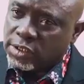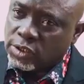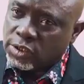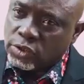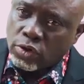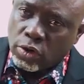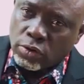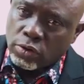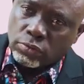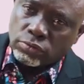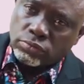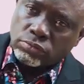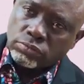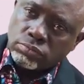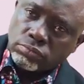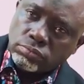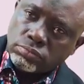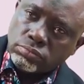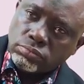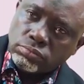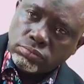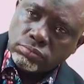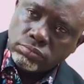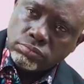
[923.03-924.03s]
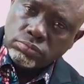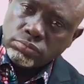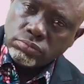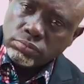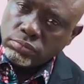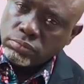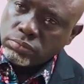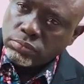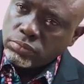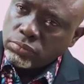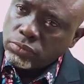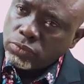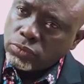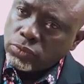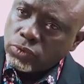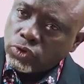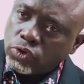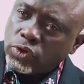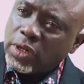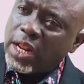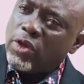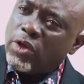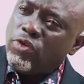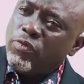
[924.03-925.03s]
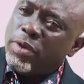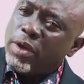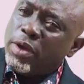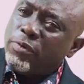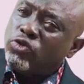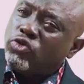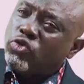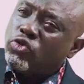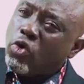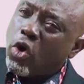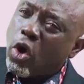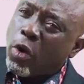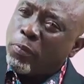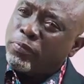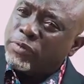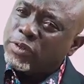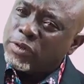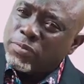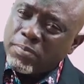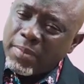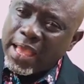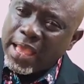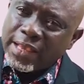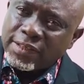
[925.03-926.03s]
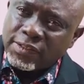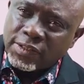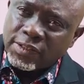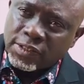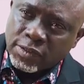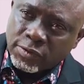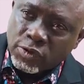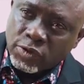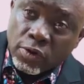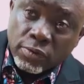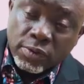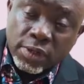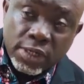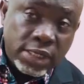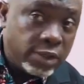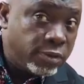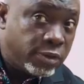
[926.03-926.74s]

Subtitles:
return. So that you'll be able to optimize the return.